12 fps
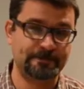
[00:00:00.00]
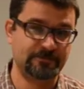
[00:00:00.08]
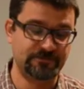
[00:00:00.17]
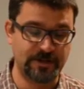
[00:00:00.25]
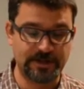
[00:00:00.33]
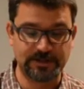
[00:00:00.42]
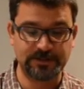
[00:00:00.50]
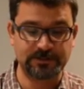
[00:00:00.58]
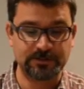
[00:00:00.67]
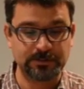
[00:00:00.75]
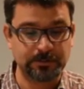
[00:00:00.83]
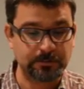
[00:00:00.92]
Finally,
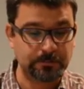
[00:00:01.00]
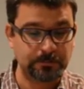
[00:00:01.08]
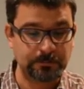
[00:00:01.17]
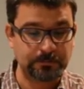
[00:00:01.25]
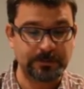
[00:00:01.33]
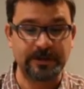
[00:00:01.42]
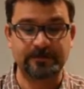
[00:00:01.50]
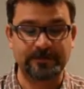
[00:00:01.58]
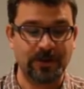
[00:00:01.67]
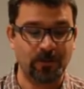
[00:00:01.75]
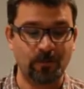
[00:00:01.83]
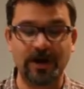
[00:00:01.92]

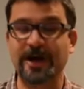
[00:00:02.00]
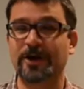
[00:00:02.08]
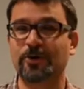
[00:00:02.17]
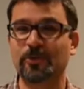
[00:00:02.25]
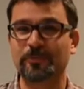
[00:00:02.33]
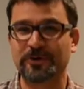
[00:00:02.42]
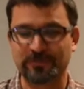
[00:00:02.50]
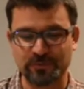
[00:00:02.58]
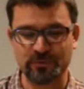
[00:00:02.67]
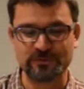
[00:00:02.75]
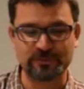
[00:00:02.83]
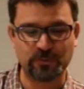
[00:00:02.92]
why are opening
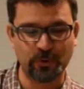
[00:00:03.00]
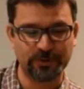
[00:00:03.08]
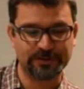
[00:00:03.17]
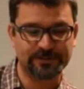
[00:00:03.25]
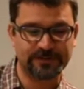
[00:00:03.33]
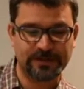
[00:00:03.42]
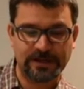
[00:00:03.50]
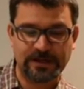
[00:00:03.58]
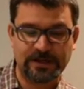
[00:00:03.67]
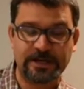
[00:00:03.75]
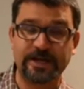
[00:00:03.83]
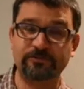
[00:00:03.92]
moves important?
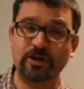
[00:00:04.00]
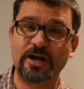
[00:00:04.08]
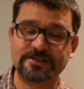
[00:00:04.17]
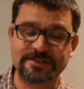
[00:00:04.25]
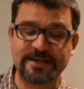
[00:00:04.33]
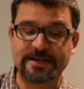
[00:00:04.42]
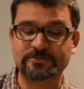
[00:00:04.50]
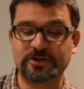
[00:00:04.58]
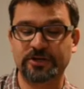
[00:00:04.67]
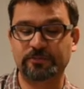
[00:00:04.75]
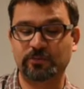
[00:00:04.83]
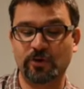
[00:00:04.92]
I have lost games
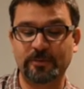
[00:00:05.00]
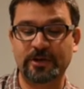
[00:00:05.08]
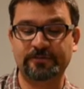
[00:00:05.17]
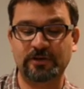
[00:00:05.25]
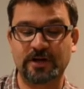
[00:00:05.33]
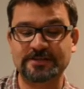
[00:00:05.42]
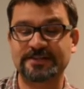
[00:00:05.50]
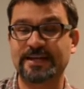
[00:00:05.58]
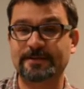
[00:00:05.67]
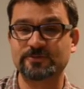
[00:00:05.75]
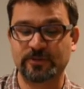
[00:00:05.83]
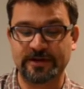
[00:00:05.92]
on deployment. I've lost
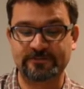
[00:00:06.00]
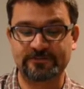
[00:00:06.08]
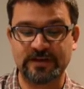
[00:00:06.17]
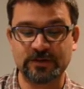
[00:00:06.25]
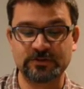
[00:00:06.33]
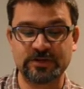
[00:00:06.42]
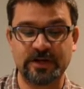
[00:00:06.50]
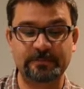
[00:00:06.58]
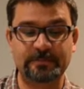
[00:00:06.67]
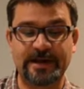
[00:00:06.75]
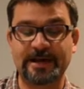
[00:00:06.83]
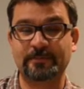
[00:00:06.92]
games when I fail to
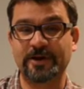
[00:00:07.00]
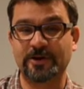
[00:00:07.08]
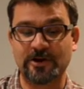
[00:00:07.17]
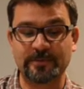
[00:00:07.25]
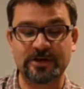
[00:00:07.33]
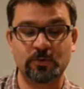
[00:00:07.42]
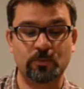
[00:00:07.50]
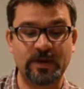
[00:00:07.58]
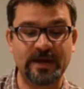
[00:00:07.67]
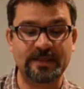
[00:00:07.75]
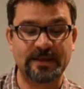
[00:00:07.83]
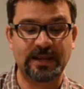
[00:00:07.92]
unpack my army in a
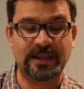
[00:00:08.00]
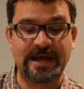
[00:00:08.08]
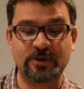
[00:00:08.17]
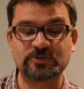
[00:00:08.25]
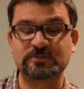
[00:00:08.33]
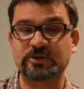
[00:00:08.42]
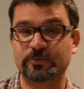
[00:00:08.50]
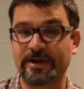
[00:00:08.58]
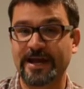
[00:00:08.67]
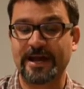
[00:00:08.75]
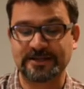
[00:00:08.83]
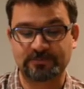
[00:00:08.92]
way that allows me to
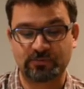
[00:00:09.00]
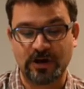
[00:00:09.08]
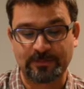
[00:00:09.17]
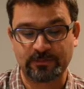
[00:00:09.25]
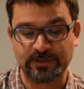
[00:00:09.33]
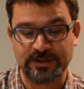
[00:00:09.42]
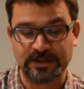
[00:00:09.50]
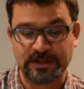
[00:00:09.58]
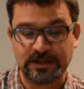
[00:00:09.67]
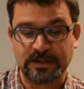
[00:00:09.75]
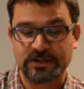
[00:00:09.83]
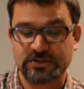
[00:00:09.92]
react properly
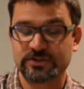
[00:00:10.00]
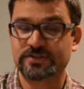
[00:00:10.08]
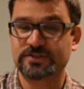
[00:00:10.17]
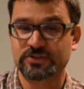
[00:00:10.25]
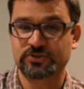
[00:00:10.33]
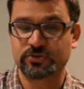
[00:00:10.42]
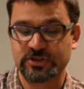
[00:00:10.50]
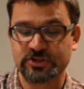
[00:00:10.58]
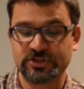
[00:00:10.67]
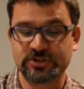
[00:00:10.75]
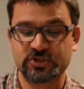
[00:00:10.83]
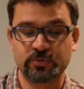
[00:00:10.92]
to the
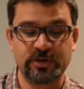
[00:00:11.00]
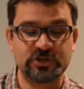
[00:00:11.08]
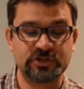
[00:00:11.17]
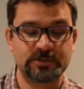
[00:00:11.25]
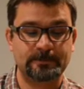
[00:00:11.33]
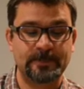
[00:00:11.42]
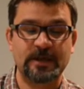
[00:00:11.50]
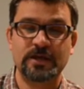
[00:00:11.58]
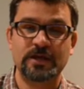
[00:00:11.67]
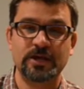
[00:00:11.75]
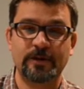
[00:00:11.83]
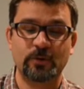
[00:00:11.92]
strategic situation.
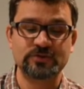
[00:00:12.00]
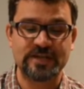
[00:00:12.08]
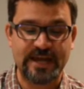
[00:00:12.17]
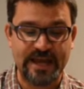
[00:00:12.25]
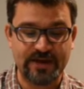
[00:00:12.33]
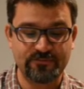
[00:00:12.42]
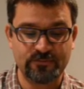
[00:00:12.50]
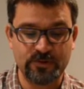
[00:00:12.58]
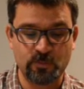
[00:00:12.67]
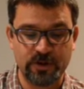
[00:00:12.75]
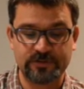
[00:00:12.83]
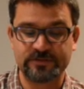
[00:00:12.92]
In almost
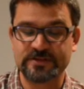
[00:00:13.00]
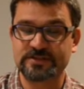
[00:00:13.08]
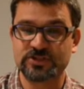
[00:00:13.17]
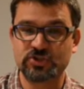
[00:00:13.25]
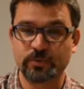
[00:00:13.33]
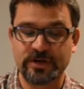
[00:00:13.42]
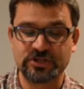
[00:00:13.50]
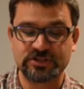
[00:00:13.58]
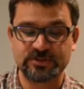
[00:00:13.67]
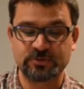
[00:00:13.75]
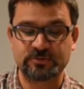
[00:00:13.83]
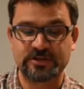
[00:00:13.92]
every one of these
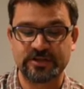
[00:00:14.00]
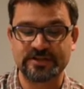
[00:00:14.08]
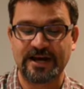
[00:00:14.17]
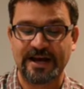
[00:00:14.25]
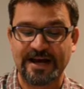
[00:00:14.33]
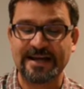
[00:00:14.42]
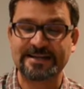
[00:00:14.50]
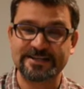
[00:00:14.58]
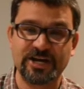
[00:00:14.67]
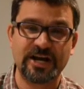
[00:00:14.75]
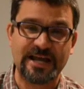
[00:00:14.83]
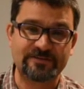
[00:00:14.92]
situations, it was because I did
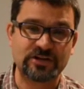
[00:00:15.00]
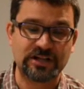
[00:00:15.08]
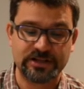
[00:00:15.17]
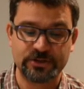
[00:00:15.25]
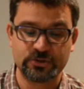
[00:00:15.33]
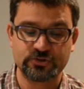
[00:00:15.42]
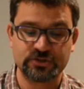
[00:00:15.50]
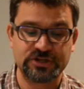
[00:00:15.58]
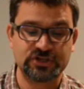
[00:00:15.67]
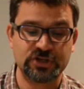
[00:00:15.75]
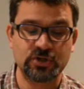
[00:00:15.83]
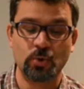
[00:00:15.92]
not have a clear
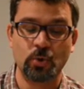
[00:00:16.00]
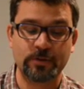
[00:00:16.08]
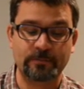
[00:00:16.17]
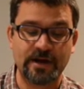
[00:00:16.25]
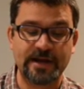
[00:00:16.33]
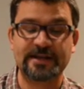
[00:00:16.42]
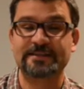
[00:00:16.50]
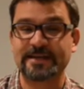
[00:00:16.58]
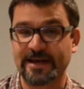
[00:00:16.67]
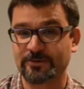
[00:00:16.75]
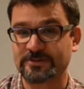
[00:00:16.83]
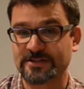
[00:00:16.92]
strategic goal in mind at the
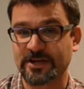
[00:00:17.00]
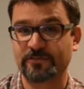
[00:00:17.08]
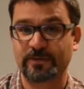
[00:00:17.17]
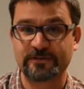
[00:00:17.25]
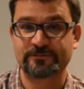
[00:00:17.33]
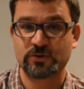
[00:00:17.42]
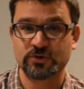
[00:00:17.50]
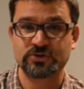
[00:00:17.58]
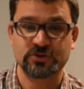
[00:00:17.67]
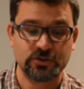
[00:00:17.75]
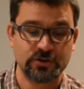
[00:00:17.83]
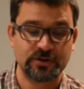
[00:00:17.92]
outset of my
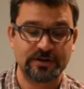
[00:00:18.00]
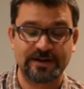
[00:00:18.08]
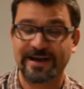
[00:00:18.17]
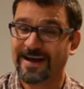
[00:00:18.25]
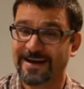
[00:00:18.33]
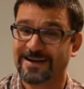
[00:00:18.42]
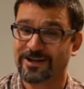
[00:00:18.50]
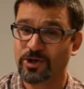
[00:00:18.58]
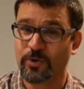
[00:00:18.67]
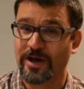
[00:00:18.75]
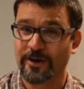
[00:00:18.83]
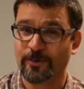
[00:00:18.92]
first turn. I didn't
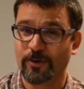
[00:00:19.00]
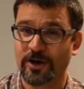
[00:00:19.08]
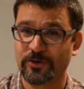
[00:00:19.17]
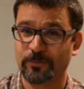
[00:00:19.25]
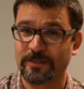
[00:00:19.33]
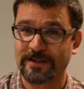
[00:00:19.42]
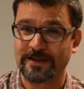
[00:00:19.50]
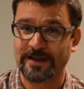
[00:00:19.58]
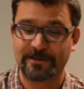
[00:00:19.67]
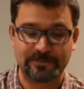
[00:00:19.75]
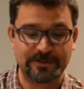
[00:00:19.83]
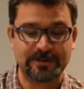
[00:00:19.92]
know how I wanted to win the
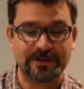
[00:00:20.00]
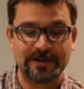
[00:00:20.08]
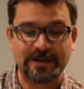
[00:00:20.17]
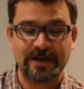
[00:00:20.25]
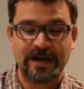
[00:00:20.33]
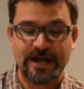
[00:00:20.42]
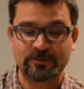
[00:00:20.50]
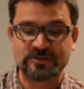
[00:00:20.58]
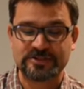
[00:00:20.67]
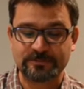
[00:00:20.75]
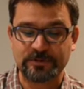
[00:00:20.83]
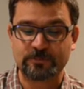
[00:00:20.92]
game. I was
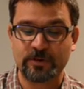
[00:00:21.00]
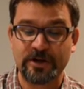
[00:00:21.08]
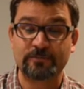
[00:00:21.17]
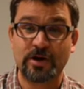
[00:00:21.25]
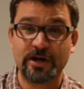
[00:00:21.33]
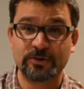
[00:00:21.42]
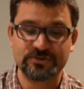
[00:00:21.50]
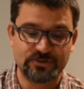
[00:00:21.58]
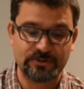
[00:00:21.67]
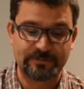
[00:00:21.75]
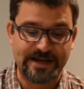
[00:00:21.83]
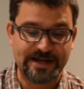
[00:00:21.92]
simply running models
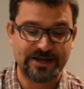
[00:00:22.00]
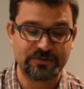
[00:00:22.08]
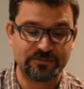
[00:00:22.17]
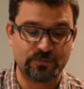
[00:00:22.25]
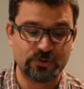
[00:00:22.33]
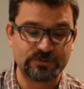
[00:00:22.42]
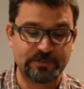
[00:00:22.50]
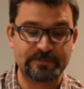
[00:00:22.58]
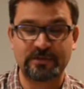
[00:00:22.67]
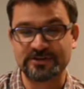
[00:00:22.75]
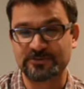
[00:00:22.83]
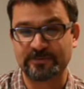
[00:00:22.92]
or unpacking a force by
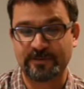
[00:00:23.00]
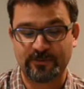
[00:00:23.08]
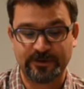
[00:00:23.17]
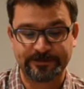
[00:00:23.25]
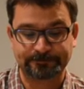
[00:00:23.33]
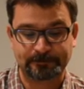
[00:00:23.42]
muscle memory.